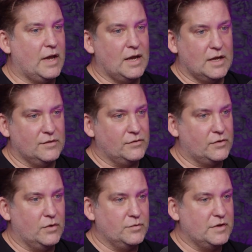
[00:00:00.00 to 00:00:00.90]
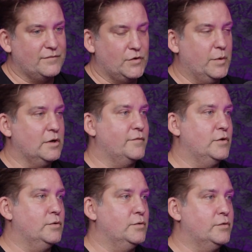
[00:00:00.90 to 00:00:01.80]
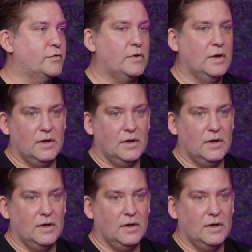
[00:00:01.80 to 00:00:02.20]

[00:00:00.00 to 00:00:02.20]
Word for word: and so did a few interviews